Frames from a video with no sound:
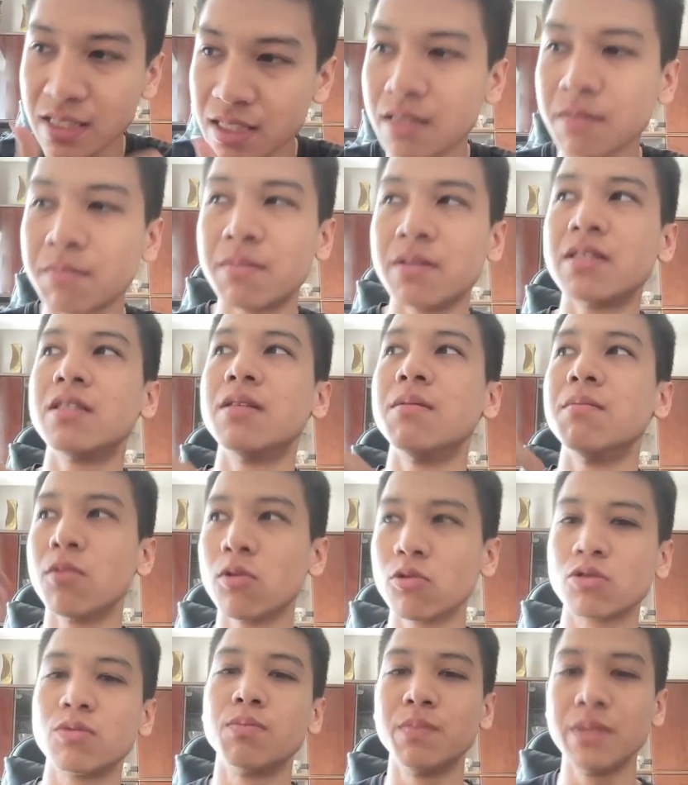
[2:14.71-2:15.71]
but the
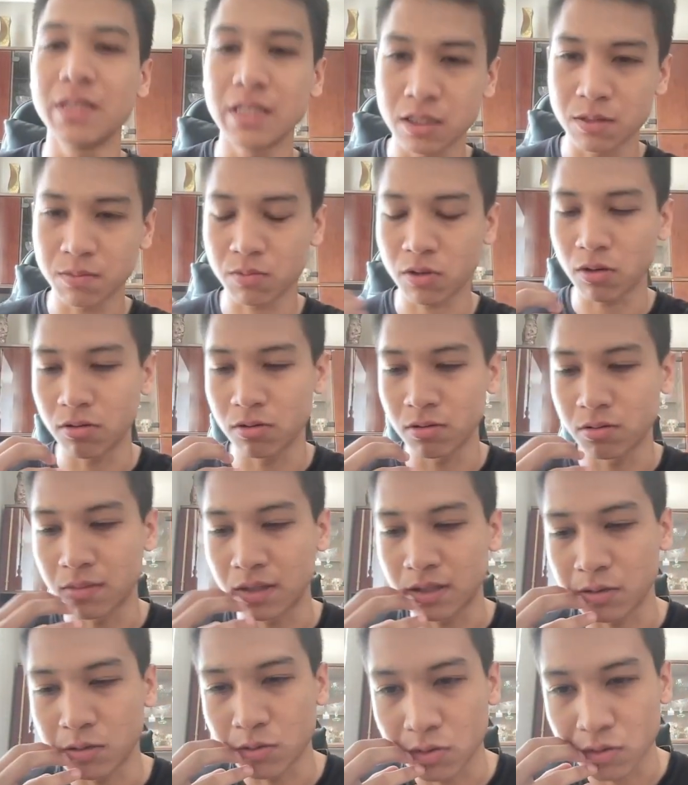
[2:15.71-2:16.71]
most biggest problem
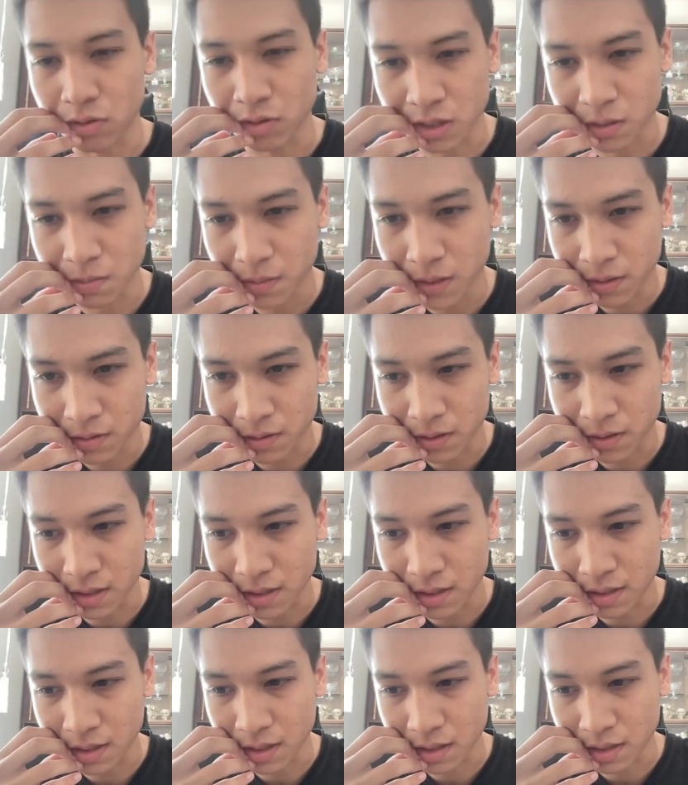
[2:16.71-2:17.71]
I used to experience
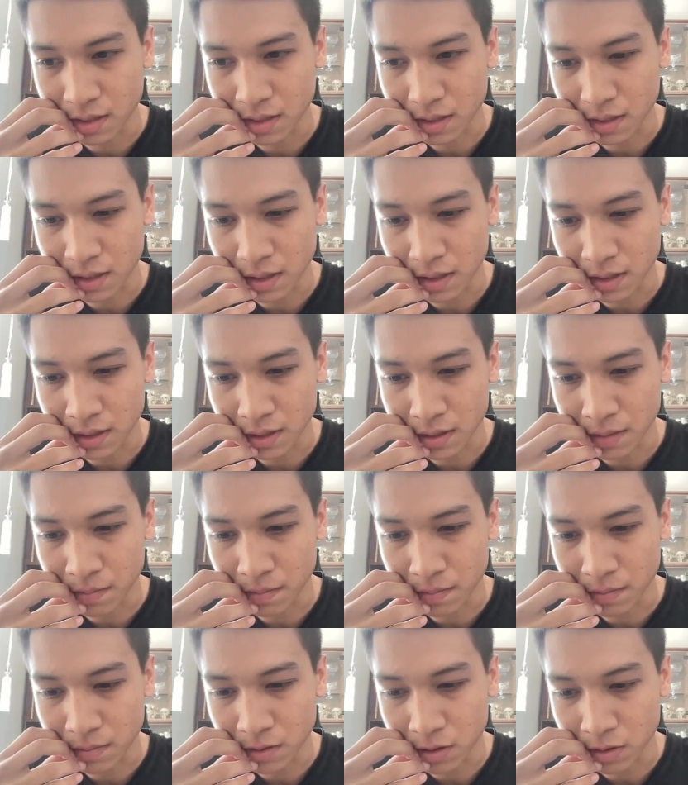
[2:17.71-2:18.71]
is that
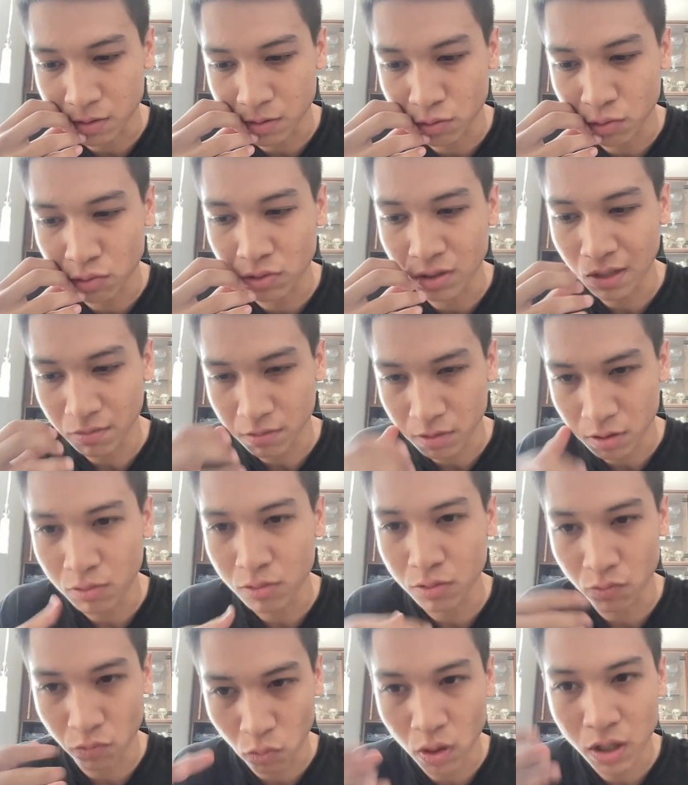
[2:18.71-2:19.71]
to
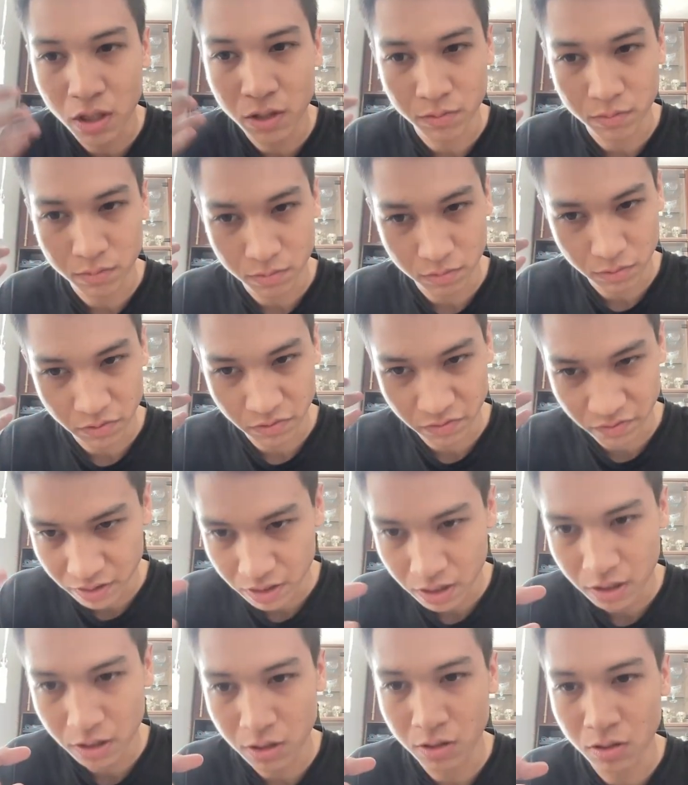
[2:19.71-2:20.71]
download one
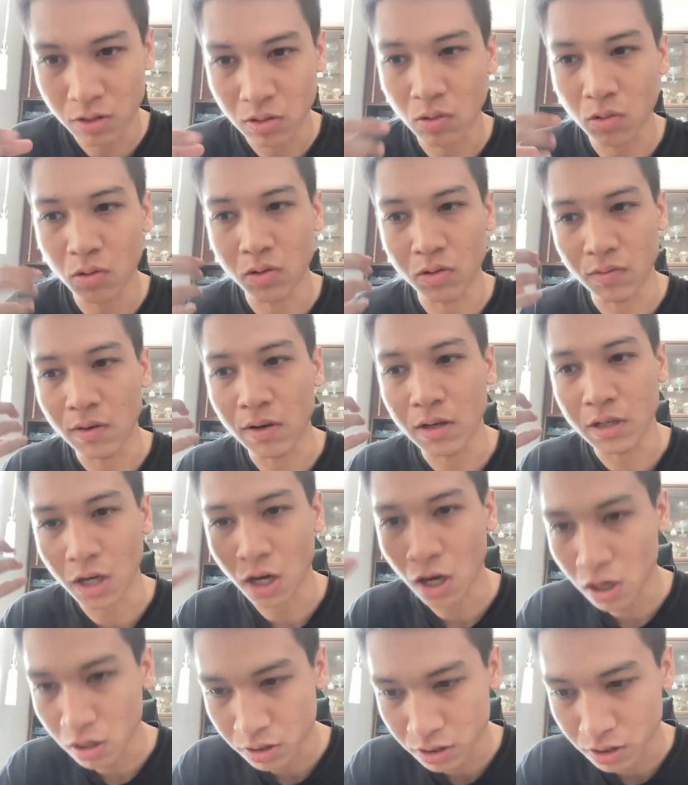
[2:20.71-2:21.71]
video or one
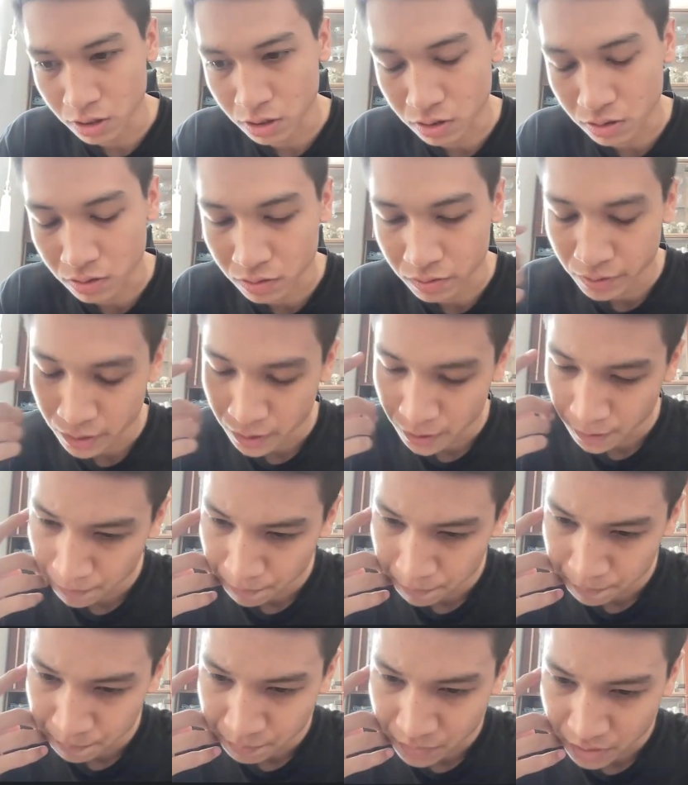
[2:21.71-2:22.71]
audio,
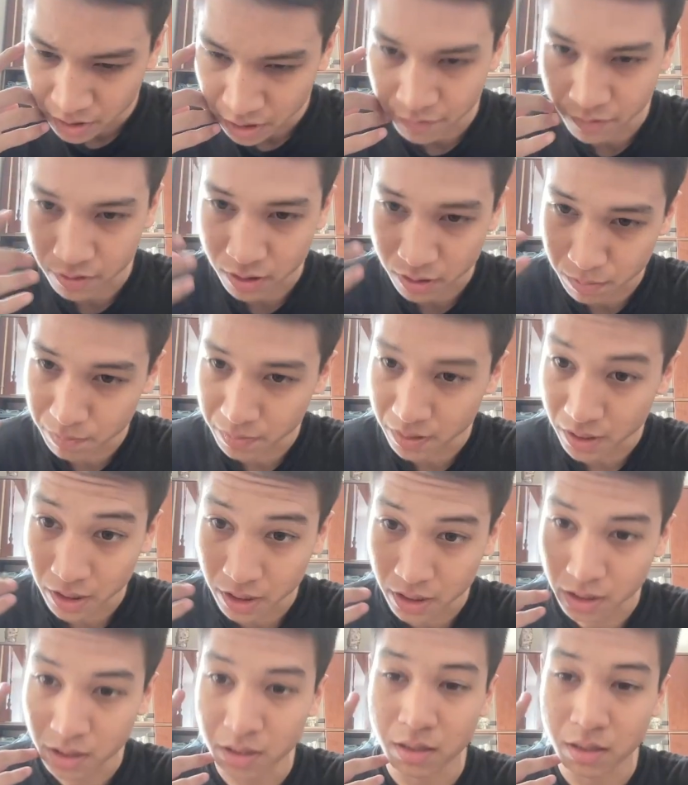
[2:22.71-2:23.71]
if it's big,